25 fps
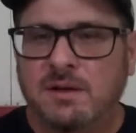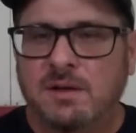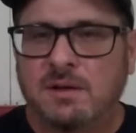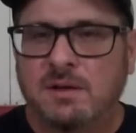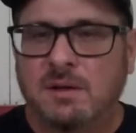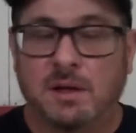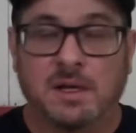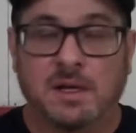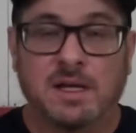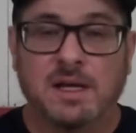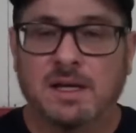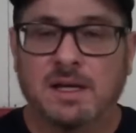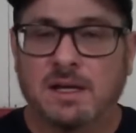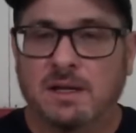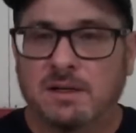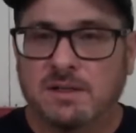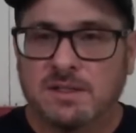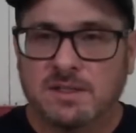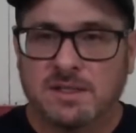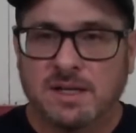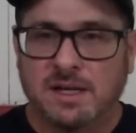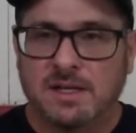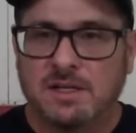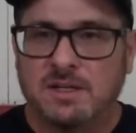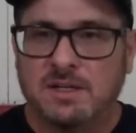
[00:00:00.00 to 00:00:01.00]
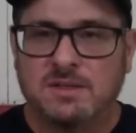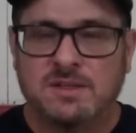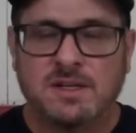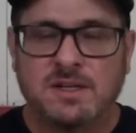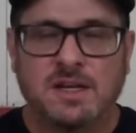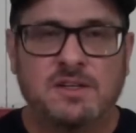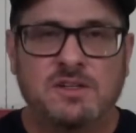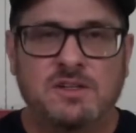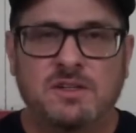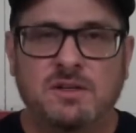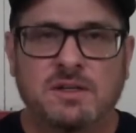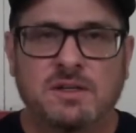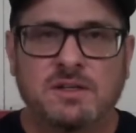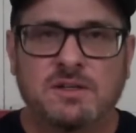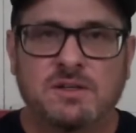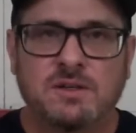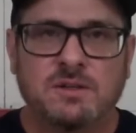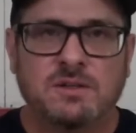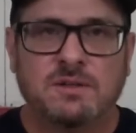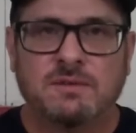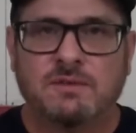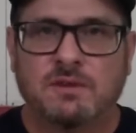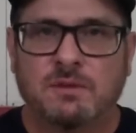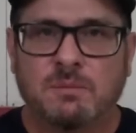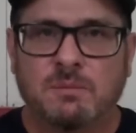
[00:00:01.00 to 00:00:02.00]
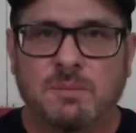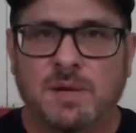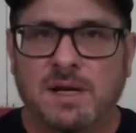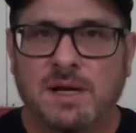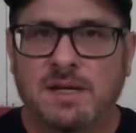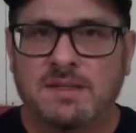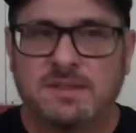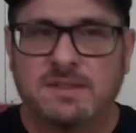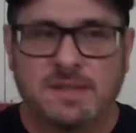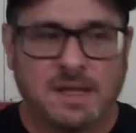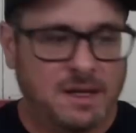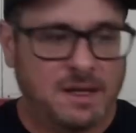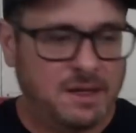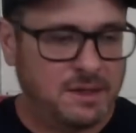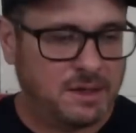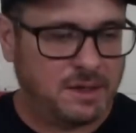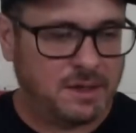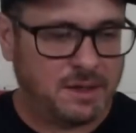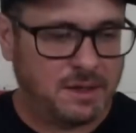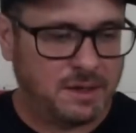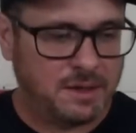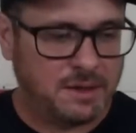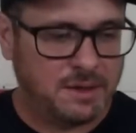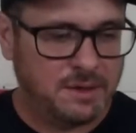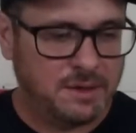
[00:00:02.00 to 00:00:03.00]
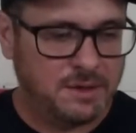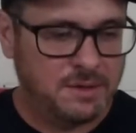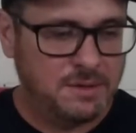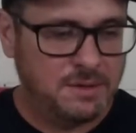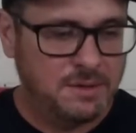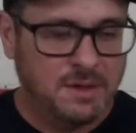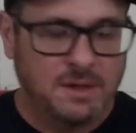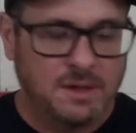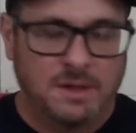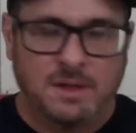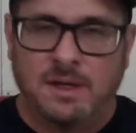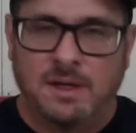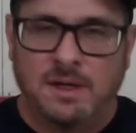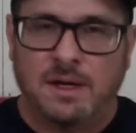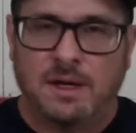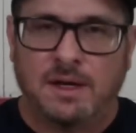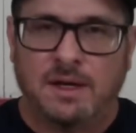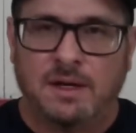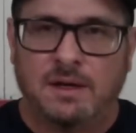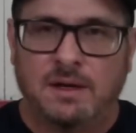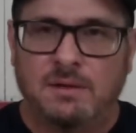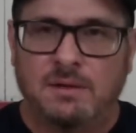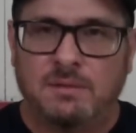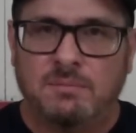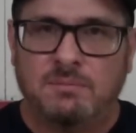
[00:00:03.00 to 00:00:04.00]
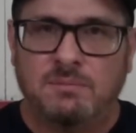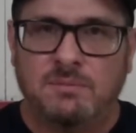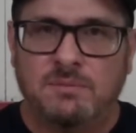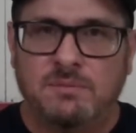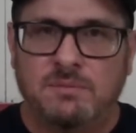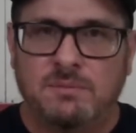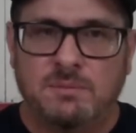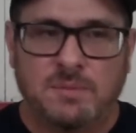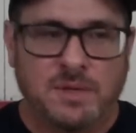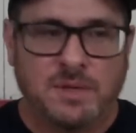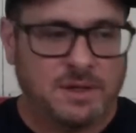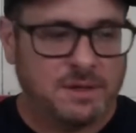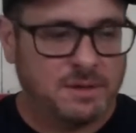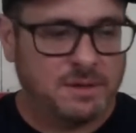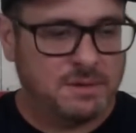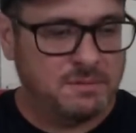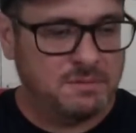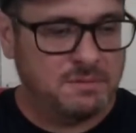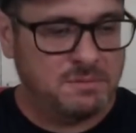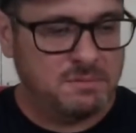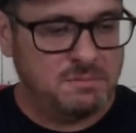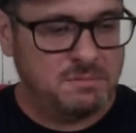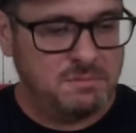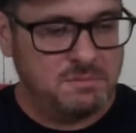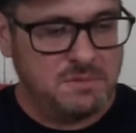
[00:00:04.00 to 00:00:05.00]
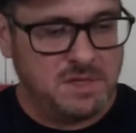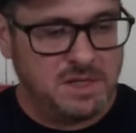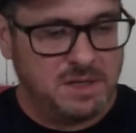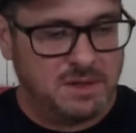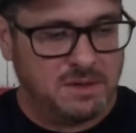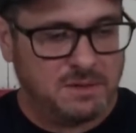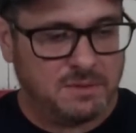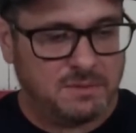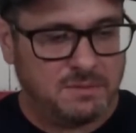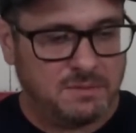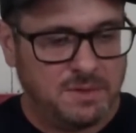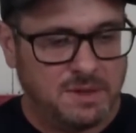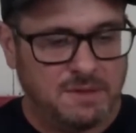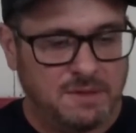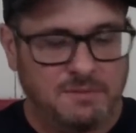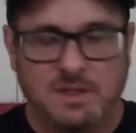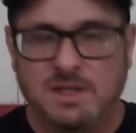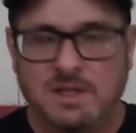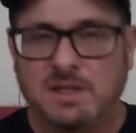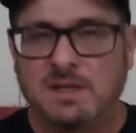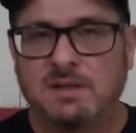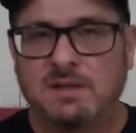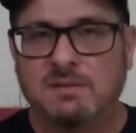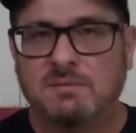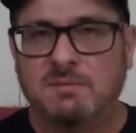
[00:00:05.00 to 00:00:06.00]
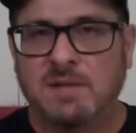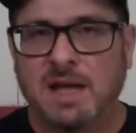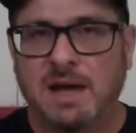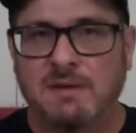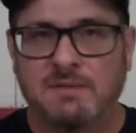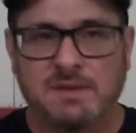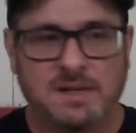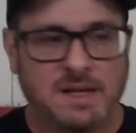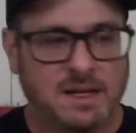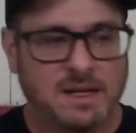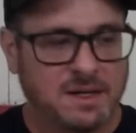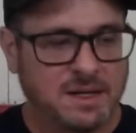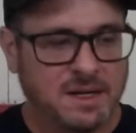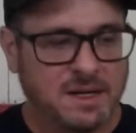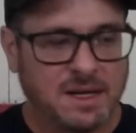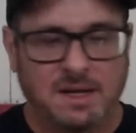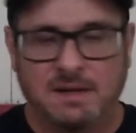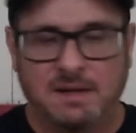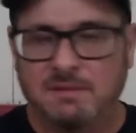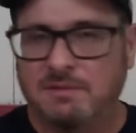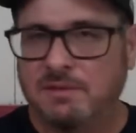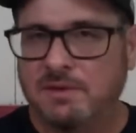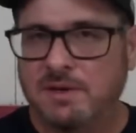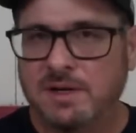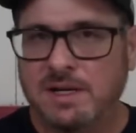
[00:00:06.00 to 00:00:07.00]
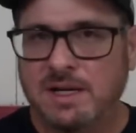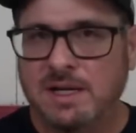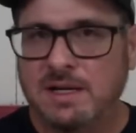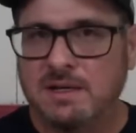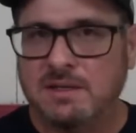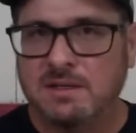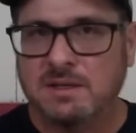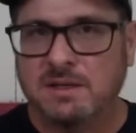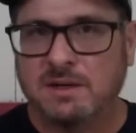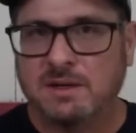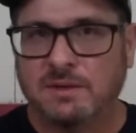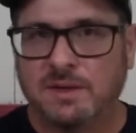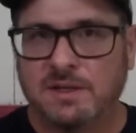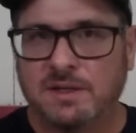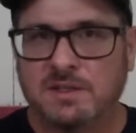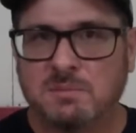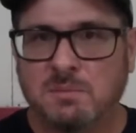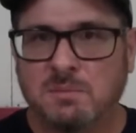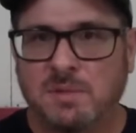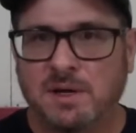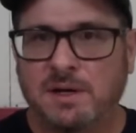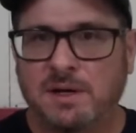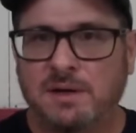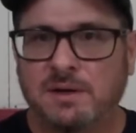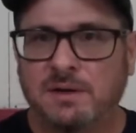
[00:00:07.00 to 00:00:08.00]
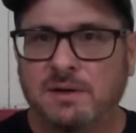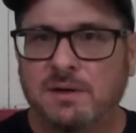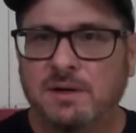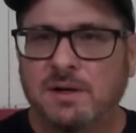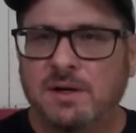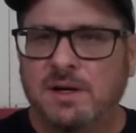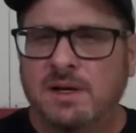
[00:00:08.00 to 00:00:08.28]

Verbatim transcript: Again, just like you said, you can use it for base and clear, uh, but you know if you can have a dedicated for each, you know that's better.